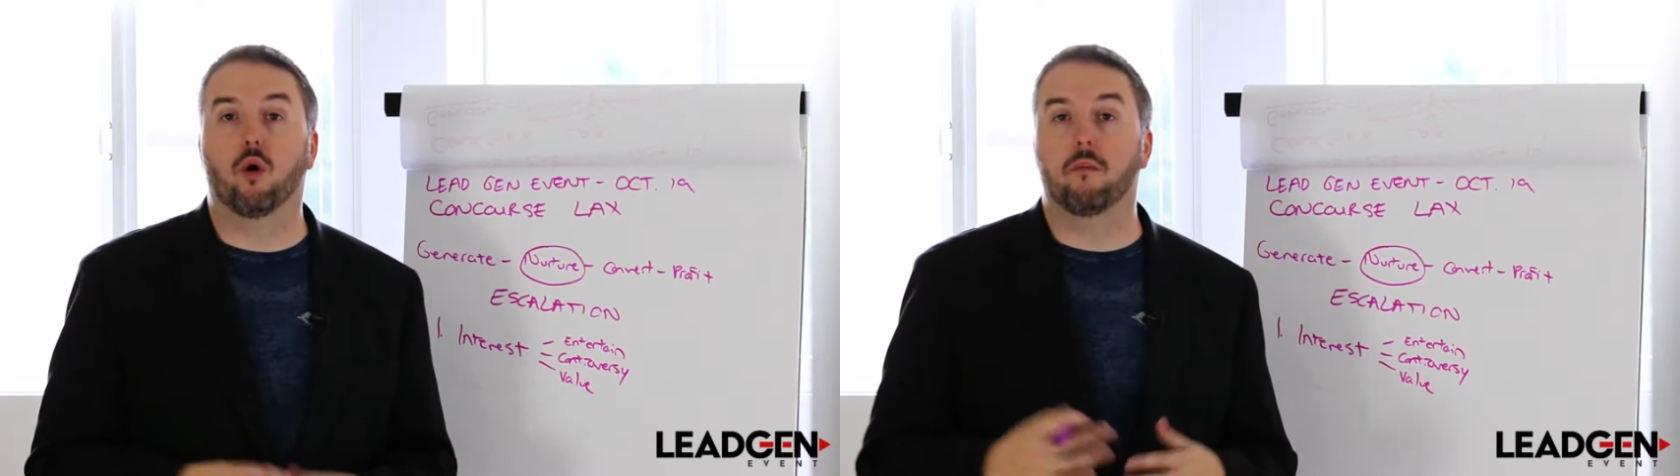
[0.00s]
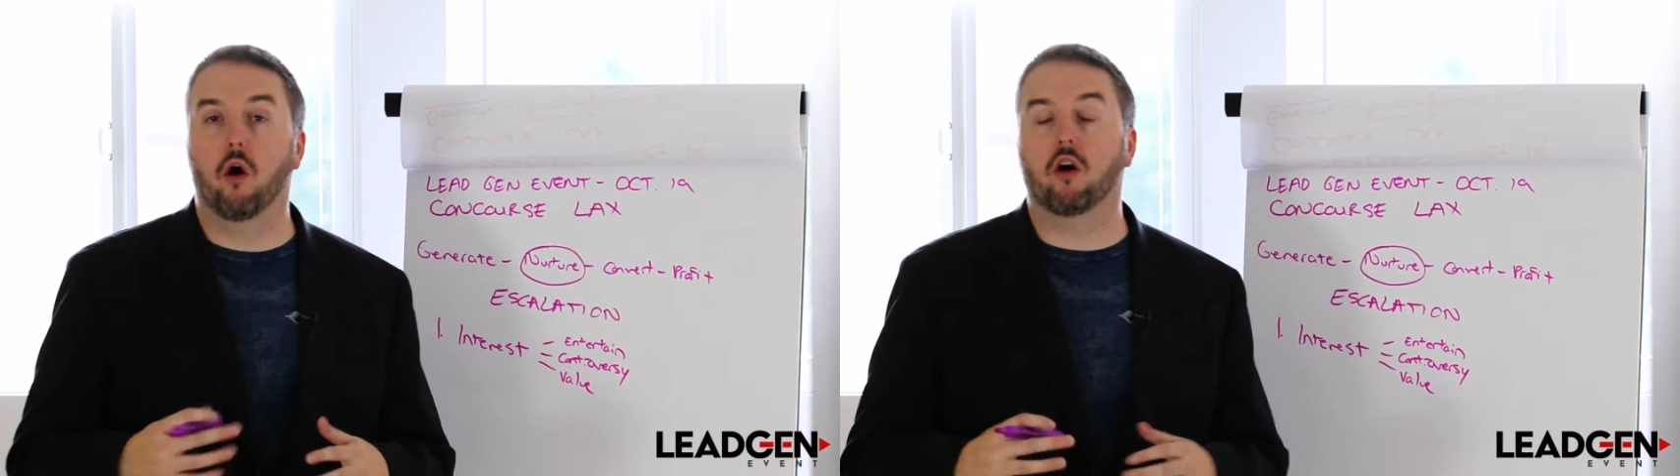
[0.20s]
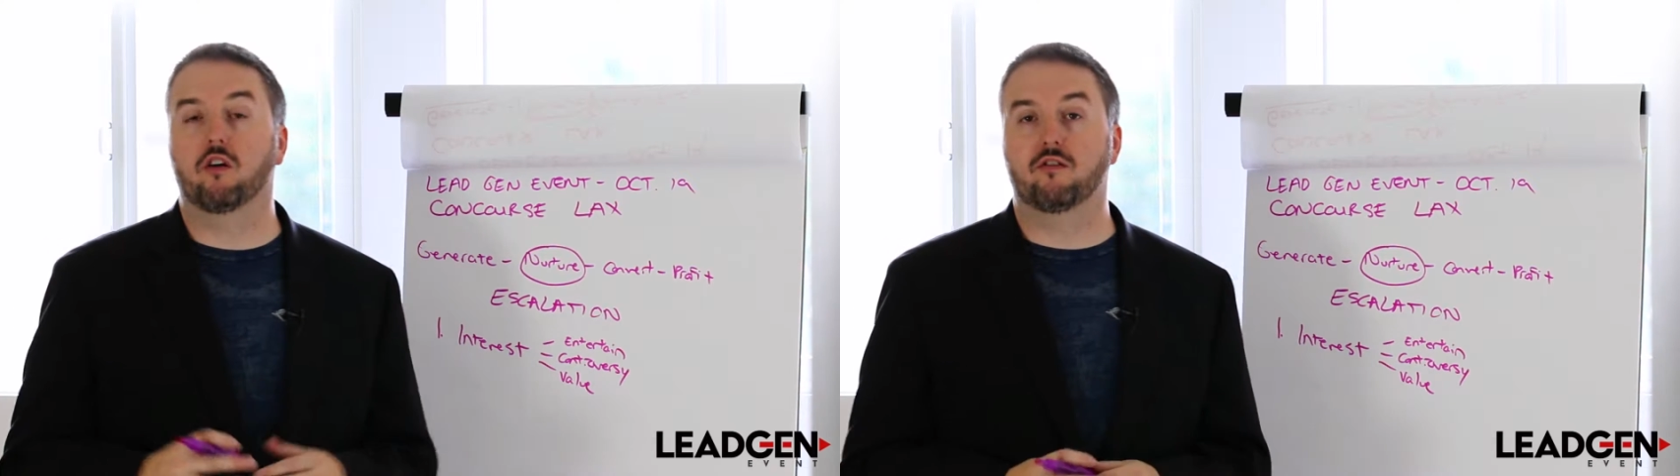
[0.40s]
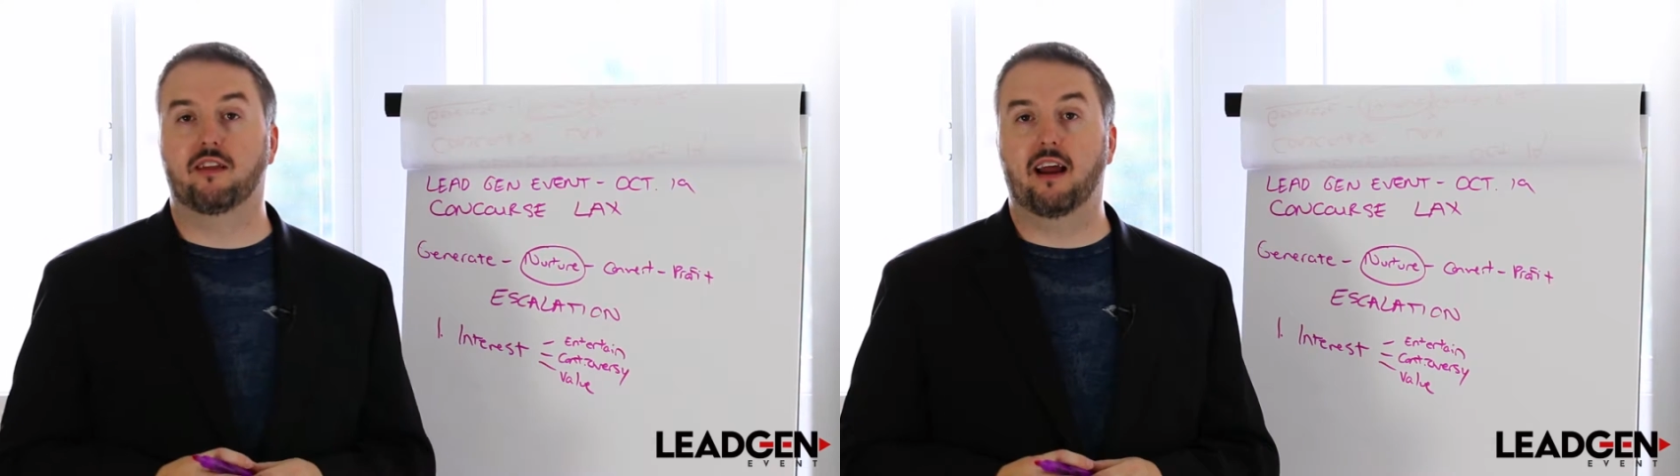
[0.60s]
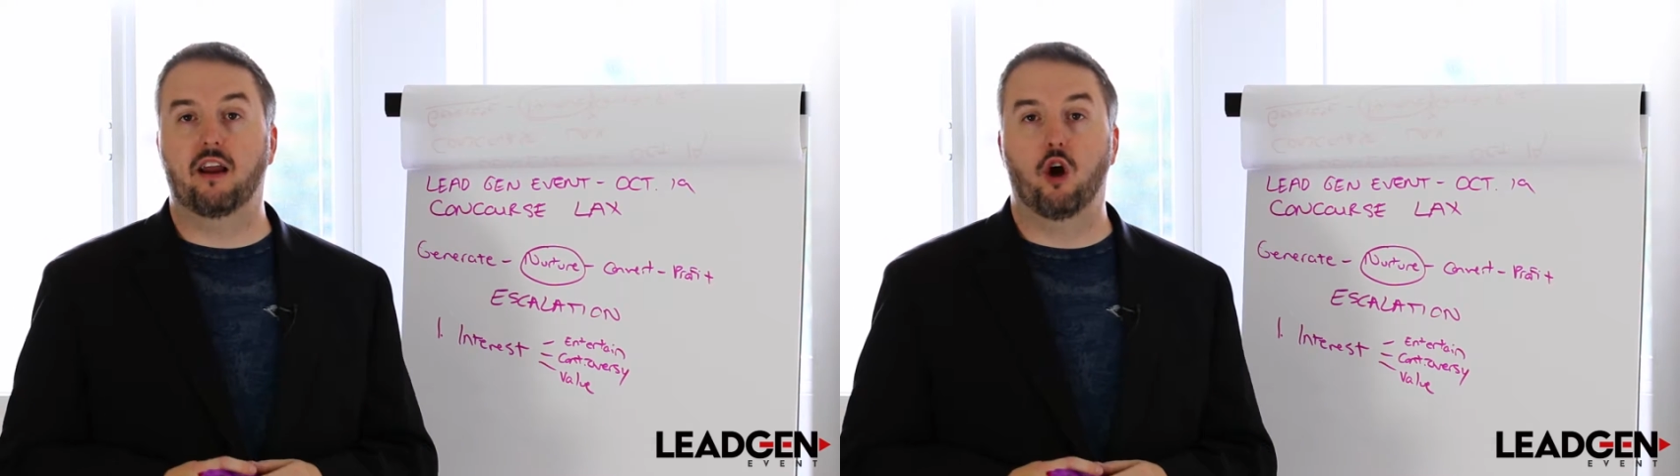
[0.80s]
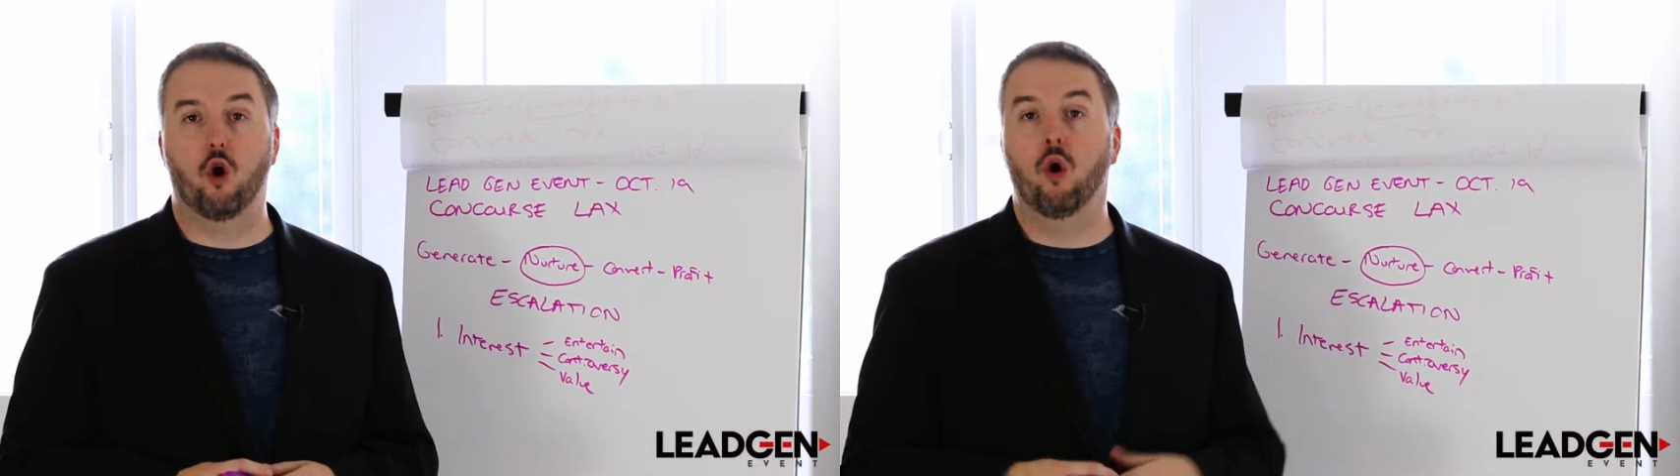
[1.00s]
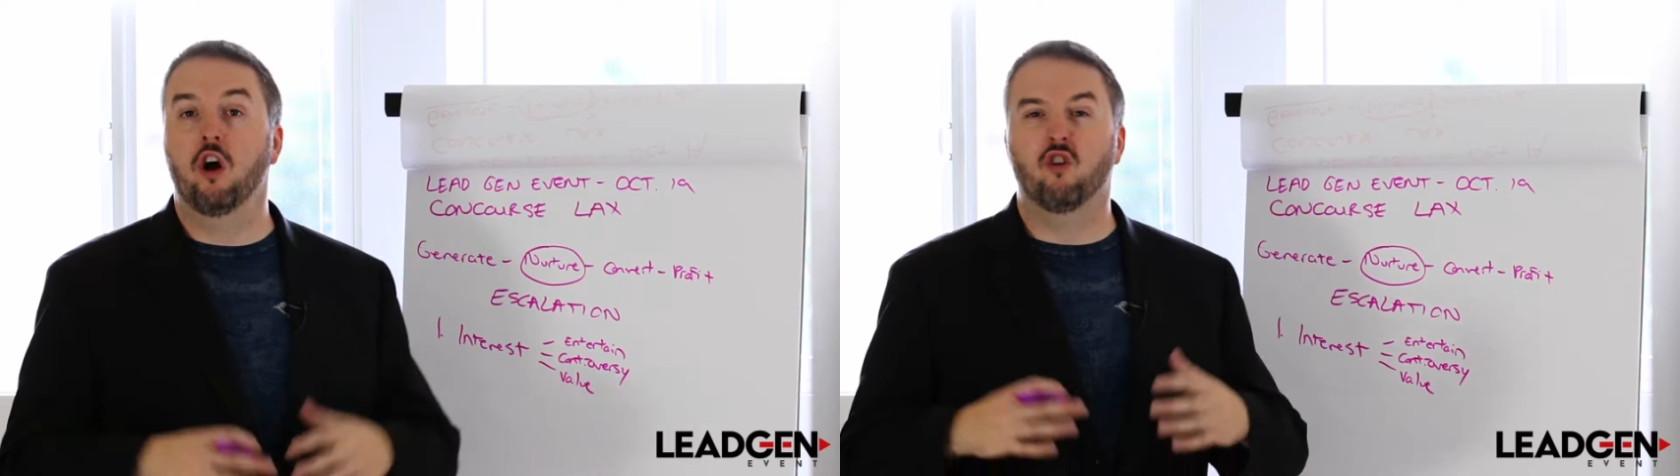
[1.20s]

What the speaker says: or marketers that I know